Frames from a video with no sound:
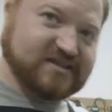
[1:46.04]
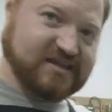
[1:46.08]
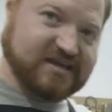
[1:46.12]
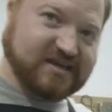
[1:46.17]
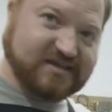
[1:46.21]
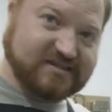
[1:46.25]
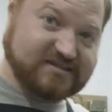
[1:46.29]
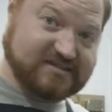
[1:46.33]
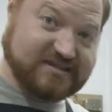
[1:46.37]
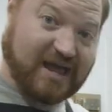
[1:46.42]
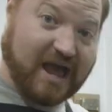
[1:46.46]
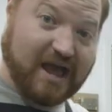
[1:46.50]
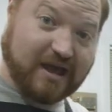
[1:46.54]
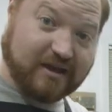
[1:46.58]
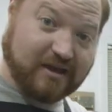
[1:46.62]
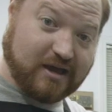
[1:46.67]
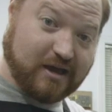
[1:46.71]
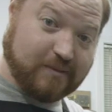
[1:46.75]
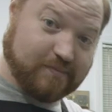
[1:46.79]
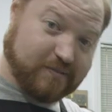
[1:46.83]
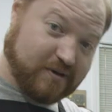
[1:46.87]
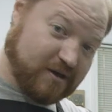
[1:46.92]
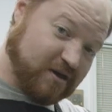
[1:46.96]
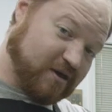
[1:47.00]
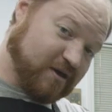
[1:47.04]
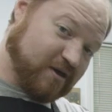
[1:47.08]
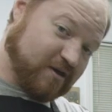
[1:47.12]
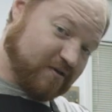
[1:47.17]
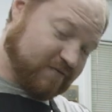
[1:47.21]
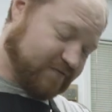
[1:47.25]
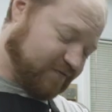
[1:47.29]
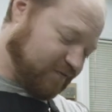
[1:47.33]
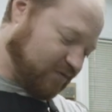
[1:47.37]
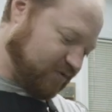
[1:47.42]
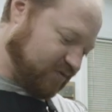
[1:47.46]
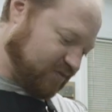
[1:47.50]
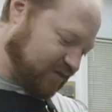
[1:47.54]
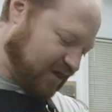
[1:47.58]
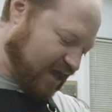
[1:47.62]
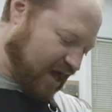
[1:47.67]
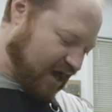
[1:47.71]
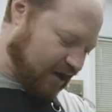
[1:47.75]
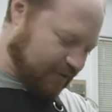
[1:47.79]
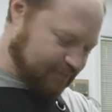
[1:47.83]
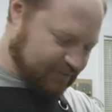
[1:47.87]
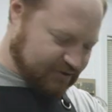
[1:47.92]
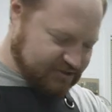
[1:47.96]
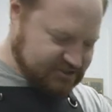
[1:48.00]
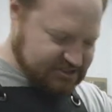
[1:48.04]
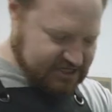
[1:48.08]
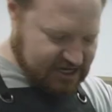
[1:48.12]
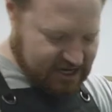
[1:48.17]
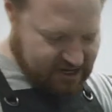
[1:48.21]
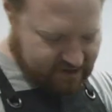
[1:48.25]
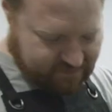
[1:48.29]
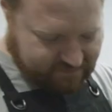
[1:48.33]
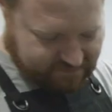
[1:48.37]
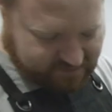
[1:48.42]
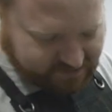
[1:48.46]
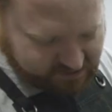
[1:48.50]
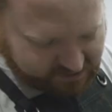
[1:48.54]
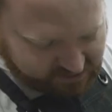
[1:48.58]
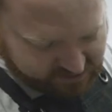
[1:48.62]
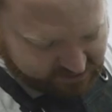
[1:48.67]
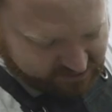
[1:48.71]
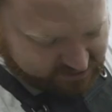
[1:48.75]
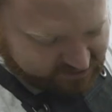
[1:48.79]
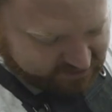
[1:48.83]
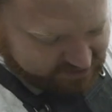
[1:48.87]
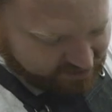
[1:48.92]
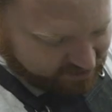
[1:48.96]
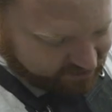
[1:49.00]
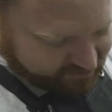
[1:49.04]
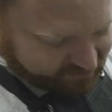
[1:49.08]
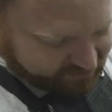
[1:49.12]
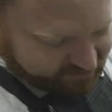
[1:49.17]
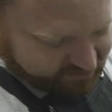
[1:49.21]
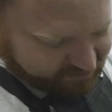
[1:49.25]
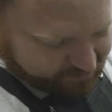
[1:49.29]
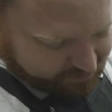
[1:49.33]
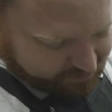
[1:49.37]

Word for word: the stack up for the output shaft. Down at the